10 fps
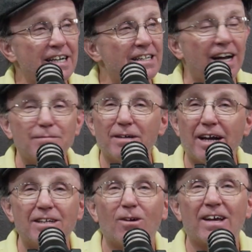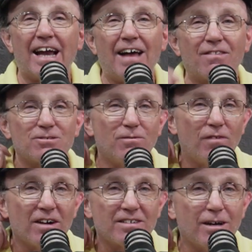Again, I mean, I know the Catholics are
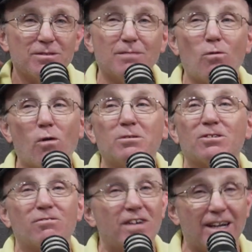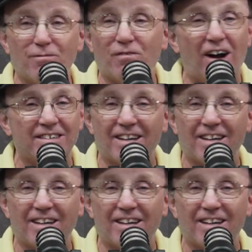fucked up, but the Mormons are really fucked up.